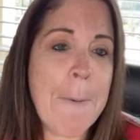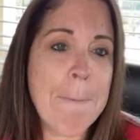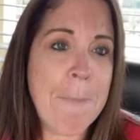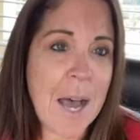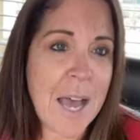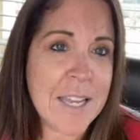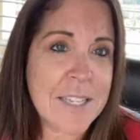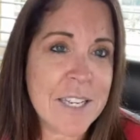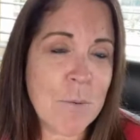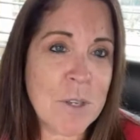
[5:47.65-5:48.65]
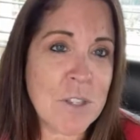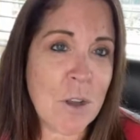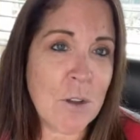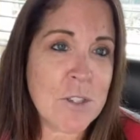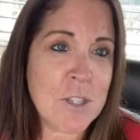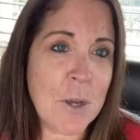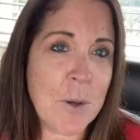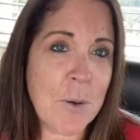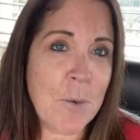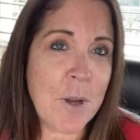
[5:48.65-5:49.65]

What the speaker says: But it was also